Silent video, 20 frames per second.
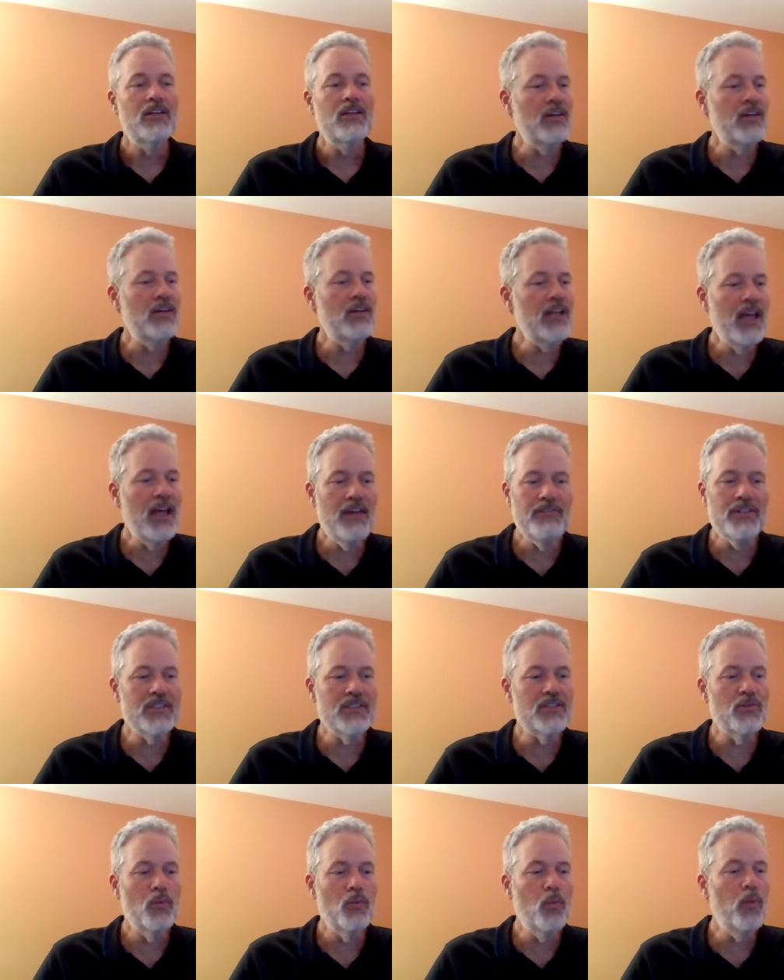good
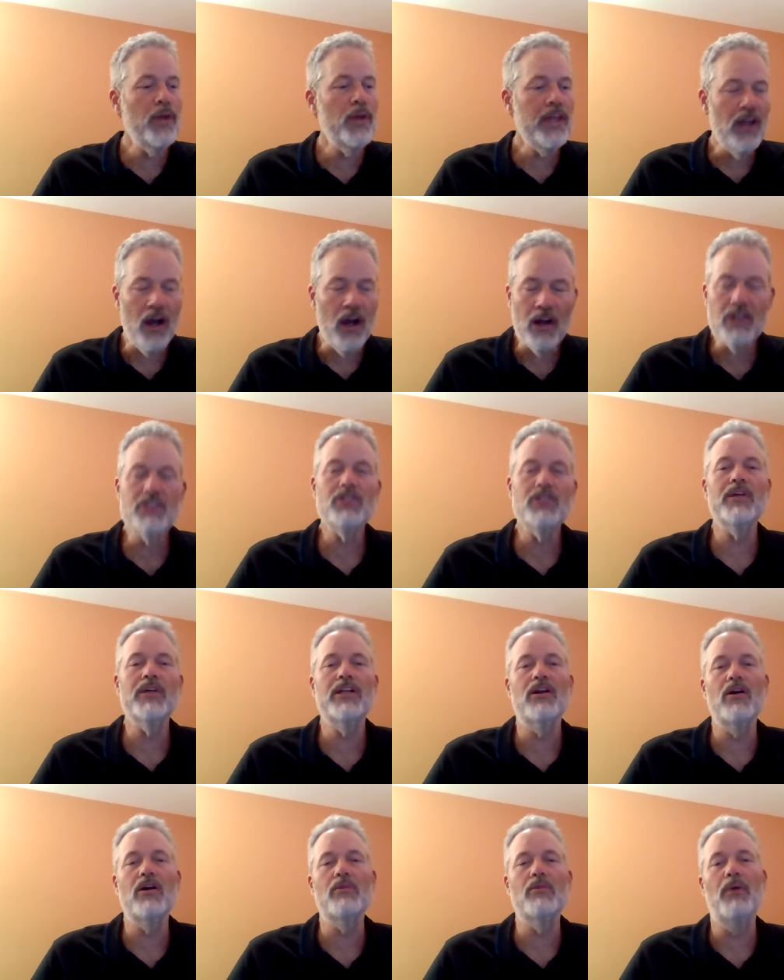heavens, we are
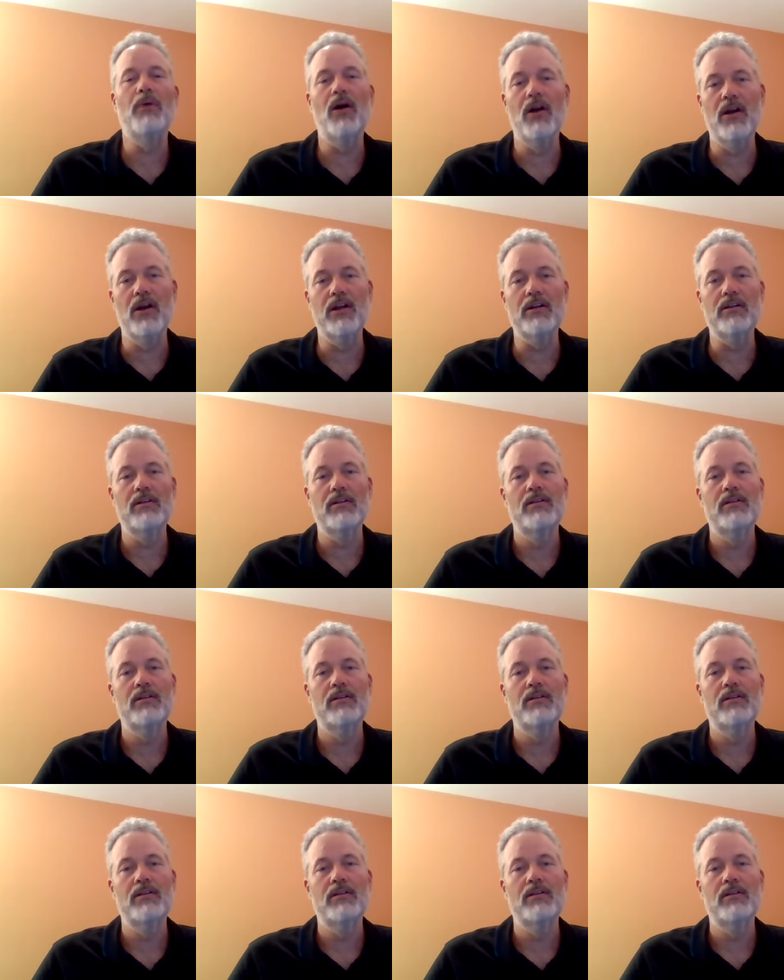doing our part